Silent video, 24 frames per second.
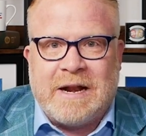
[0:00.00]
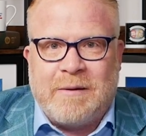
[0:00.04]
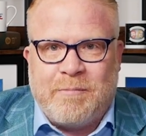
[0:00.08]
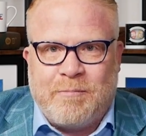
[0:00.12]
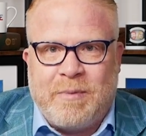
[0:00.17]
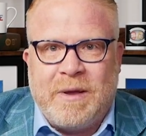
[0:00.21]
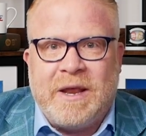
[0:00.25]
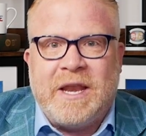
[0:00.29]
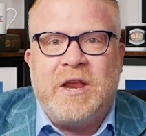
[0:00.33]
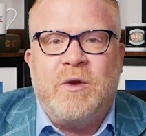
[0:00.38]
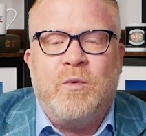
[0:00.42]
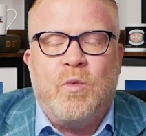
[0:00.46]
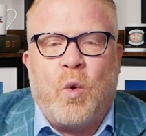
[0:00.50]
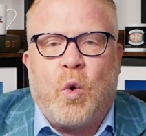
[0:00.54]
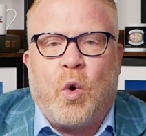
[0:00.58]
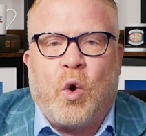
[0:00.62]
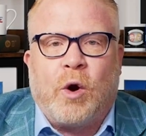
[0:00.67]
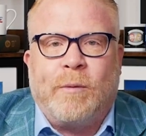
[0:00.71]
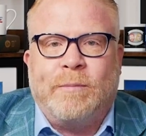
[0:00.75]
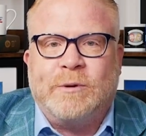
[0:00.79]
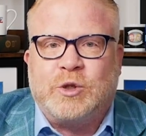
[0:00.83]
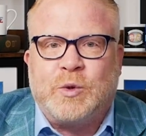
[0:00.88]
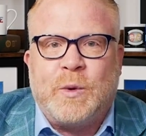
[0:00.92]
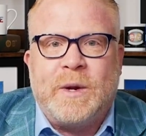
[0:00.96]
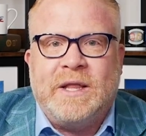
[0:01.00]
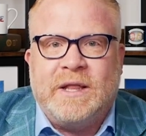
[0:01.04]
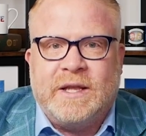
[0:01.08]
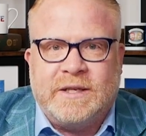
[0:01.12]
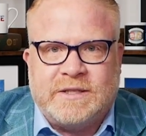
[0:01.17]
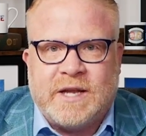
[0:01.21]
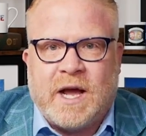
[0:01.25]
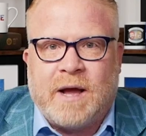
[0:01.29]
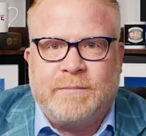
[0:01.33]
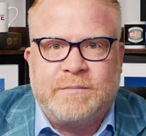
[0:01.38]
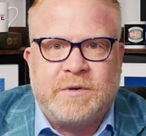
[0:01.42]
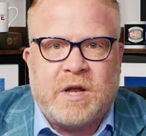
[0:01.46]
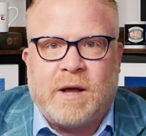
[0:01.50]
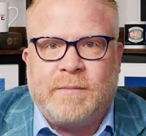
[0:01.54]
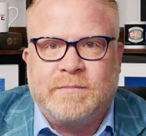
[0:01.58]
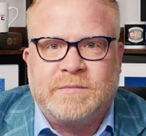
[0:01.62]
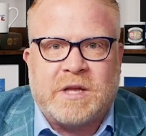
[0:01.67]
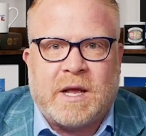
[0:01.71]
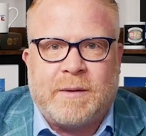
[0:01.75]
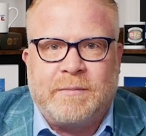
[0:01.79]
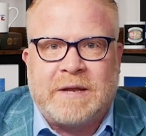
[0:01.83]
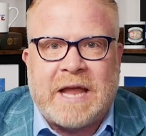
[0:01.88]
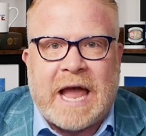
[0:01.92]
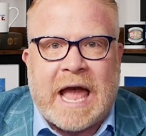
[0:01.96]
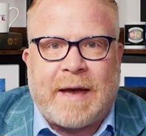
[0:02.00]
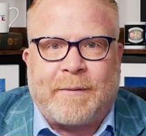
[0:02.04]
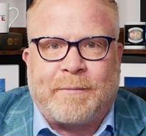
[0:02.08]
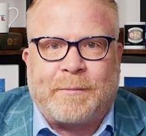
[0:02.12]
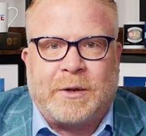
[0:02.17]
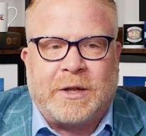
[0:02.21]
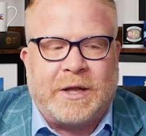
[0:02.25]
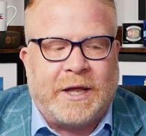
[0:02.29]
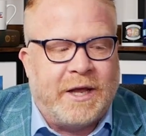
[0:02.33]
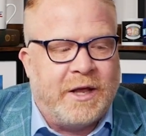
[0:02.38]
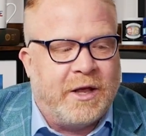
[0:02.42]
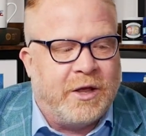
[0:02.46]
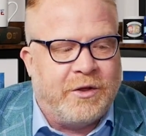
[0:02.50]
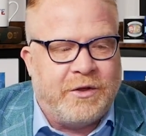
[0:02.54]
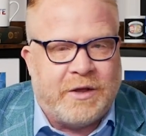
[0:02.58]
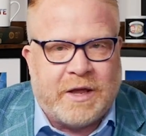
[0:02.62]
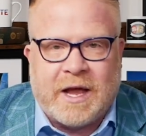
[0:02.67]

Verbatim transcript: a bidding war between the dum-dums on Capitol Hill.